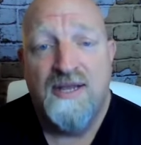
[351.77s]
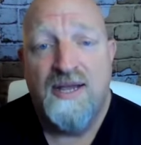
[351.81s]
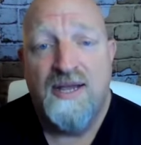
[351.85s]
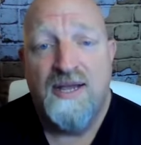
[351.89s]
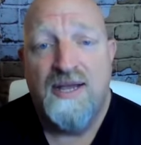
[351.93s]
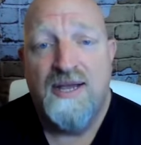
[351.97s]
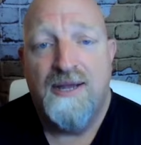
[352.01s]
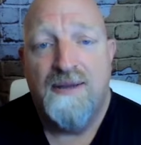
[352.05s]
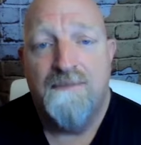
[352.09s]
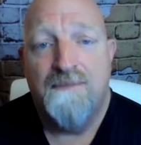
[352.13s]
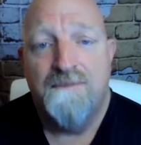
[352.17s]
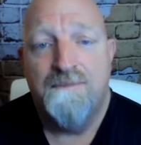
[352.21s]

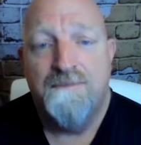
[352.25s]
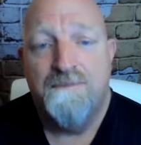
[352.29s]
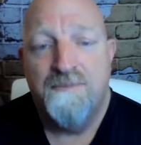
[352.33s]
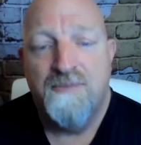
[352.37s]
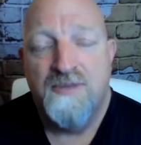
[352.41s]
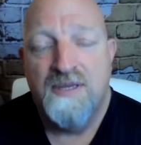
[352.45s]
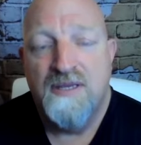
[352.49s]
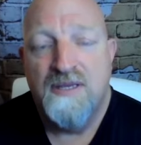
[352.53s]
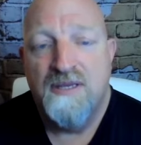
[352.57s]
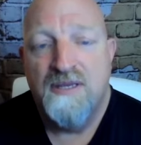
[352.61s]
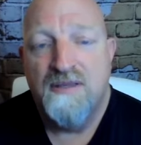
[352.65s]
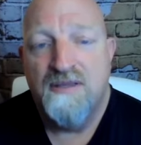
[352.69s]
Um,
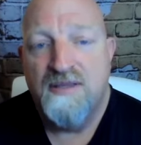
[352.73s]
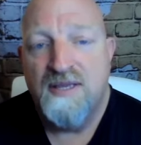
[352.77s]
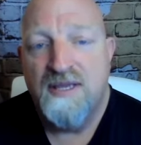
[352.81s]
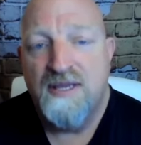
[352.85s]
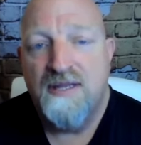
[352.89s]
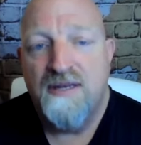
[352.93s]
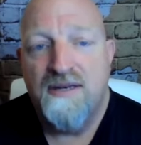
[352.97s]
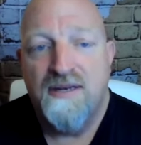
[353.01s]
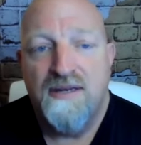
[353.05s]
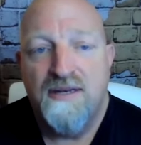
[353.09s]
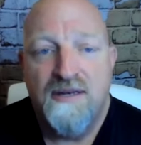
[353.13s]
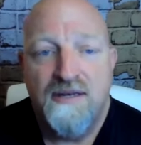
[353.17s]

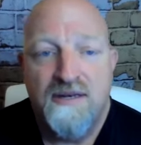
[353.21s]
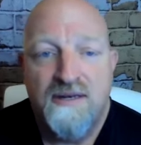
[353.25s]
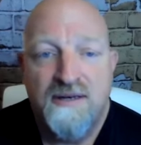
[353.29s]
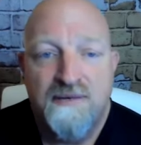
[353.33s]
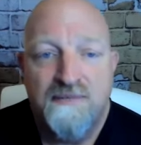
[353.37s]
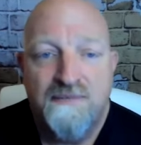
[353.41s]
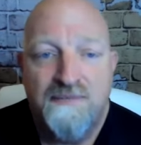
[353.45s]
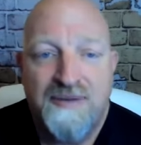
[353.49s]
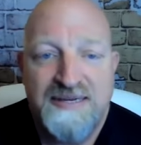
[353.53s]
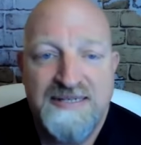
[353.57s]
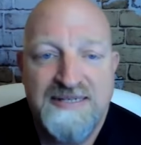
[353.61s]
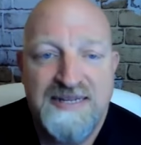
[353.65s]
then
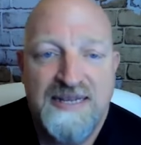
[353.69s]
by